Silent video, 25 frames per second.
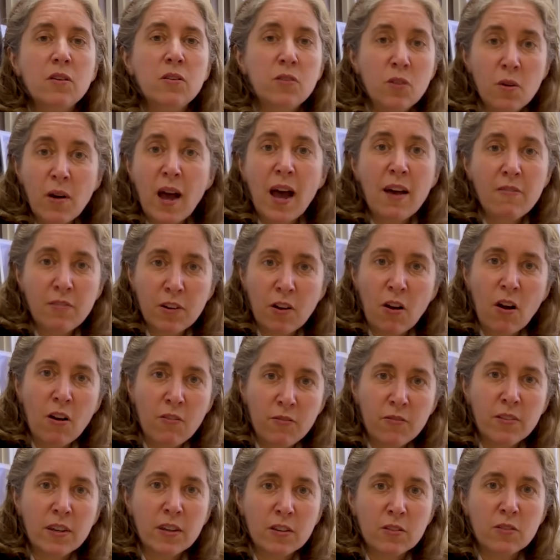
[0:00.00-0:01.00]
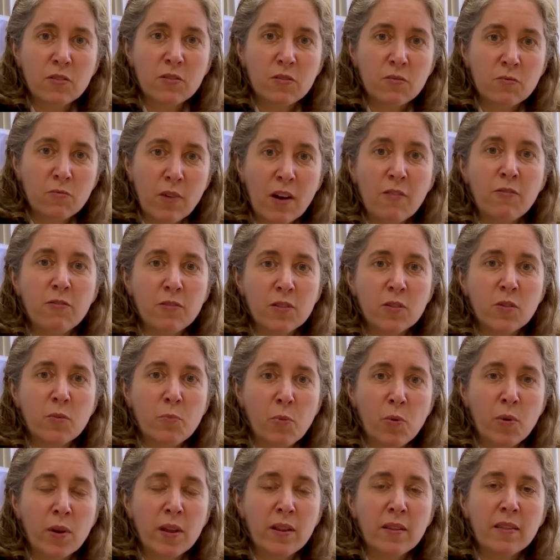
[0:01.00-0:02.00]
You don't have an obvious reference
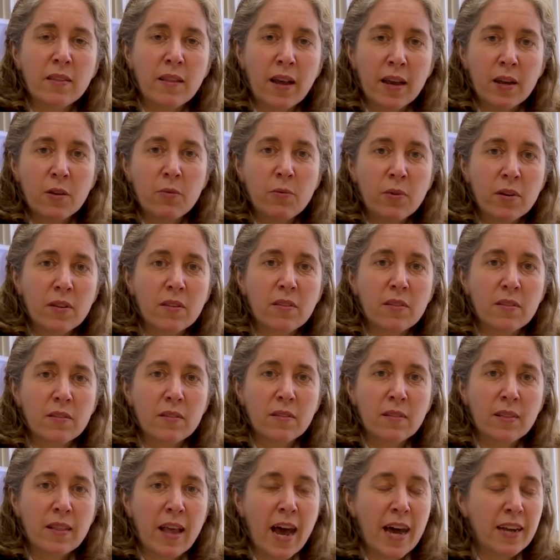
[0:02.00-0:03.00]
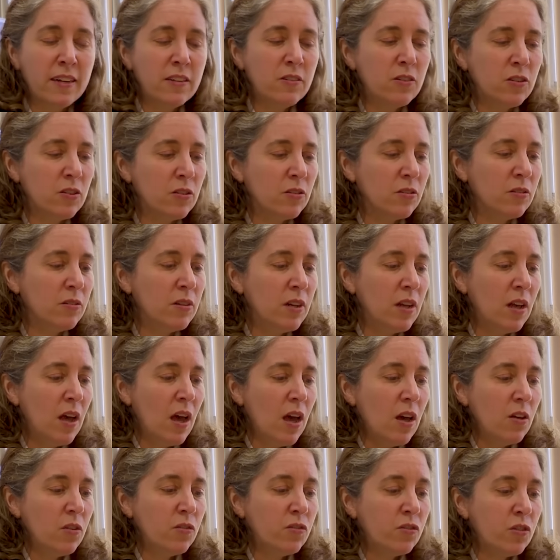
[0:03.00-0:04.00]
point like with latitude,
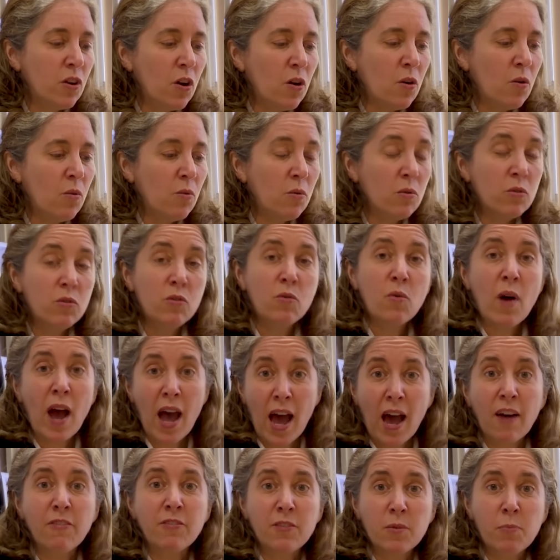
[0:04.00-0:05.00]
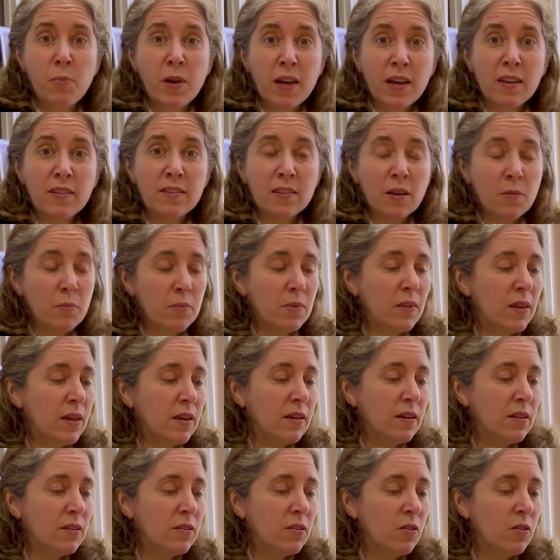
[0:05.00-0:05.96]
so you have to pick something.